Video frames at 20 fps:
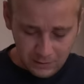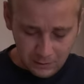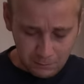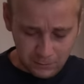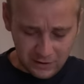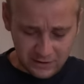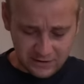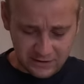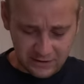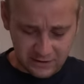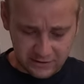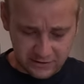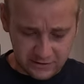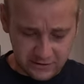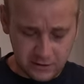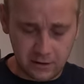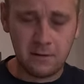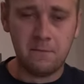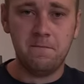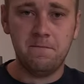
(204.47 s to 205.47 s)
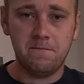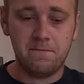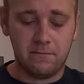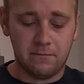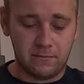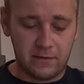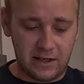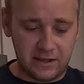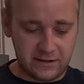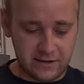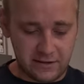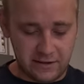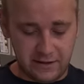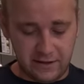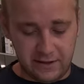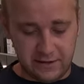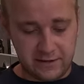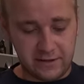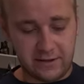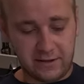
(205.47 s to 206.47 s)
Makes things nice and
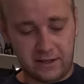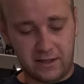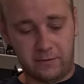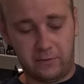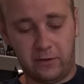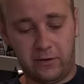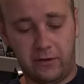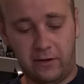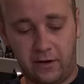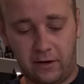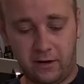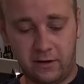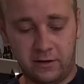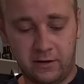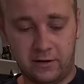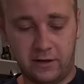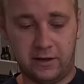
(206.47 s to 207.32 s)
neat and everything.